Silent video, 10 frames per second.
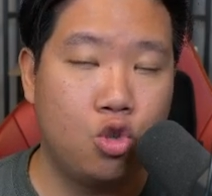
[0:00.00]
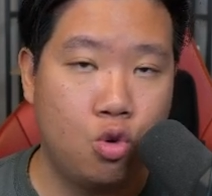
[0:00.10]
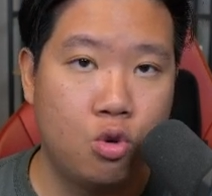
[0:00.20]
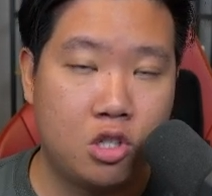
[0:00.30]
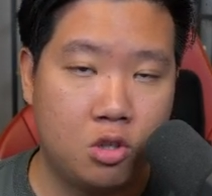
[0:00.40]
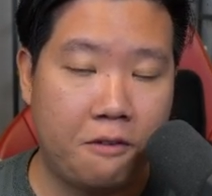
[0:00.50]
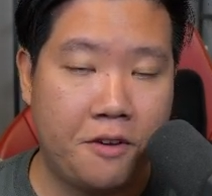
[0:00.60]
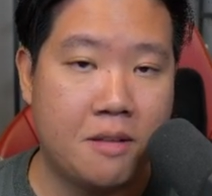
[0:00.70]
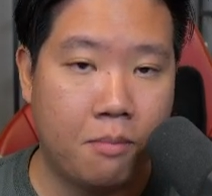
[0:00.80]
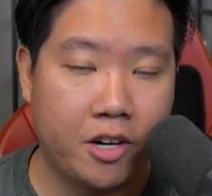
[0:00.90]
use to
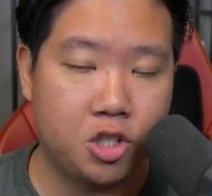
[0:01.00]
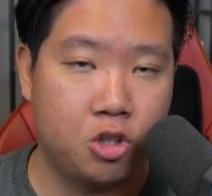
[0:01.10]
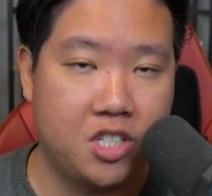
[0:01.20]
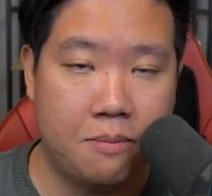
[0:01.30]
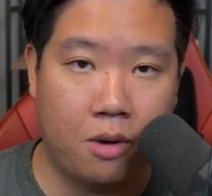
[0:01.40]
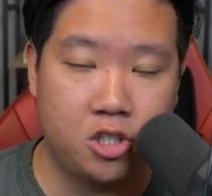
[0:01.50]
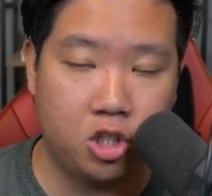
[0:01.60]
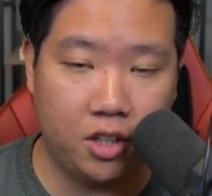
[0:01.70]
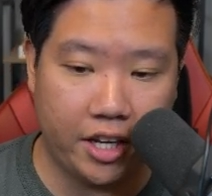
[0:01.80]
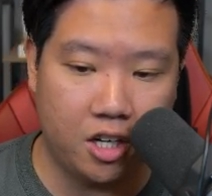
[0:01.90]
defeat monsters and
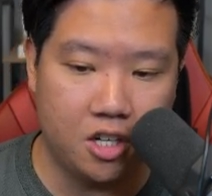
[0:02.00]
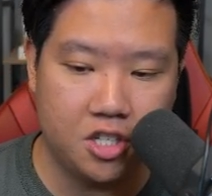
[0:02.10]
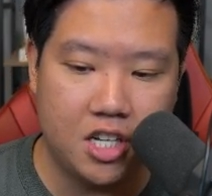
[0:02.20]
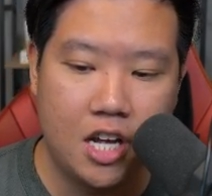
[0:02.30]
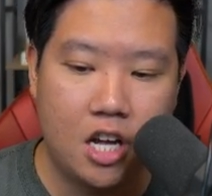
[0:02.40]
monster layers.